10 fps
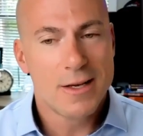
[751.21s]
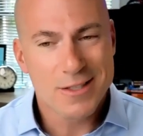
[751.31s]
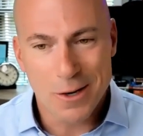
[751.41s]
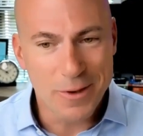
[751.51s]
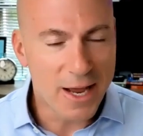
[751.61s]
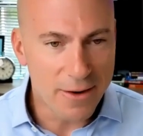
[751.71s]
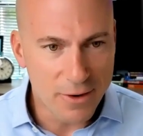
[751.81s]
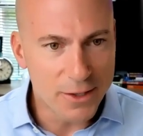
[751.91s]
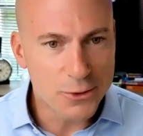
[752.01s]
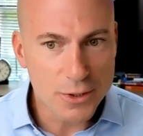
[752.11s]
So that'll be kind of
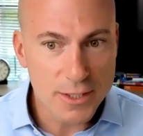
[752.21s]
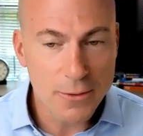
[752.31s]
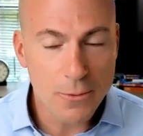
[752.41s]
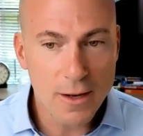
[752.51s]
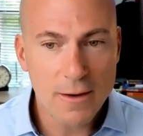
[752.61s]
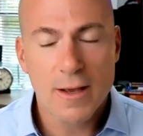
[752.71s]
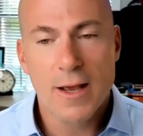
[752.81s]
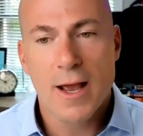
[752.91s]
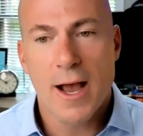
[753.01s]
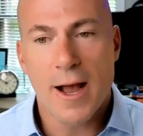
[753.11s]
an interesting one.
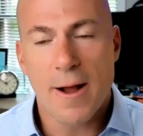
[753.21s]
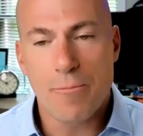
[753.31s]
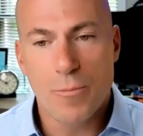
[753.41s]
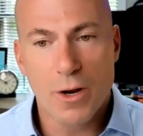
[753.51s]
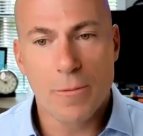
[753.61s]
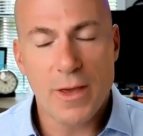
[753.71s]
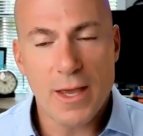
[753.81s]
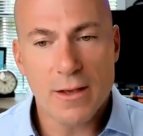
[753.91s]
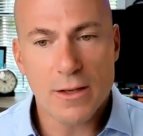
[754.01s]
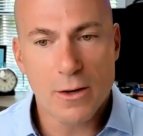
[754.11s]
Um, but it'll be,